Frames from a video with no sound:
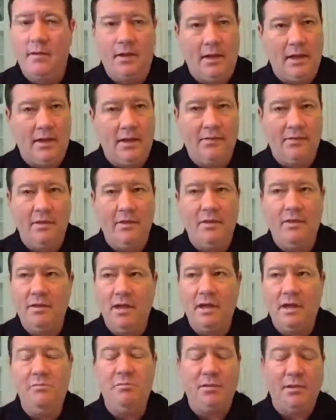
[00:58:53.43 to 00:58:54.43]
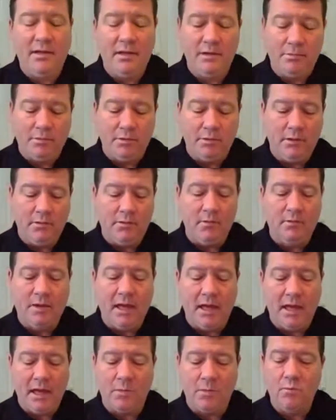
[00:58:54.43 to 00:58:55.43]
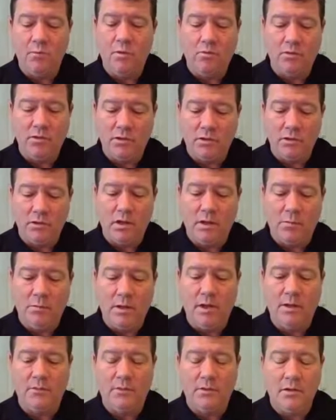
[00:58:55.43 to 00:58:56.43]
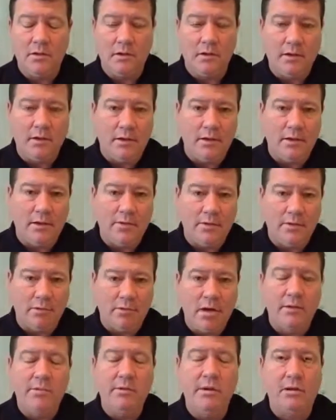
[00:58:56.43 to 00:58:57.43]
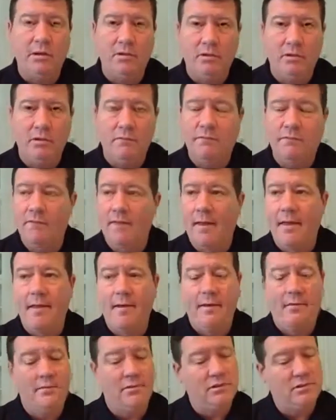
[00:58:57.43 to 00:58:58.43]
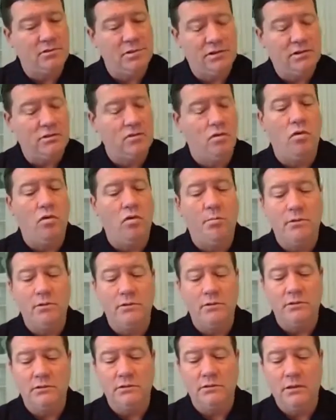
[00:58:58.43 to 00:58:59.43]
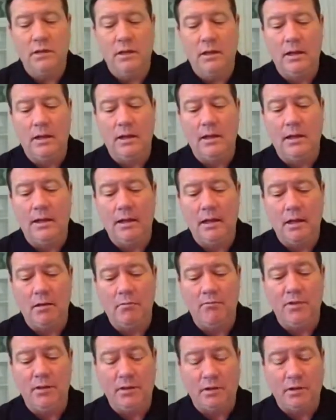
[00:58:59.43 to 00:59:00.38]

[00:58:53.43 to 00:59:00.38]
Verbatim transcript: and they play a political game when you're talking about the uh, the Arabian Gulf, the Straits of Hormuz, um, the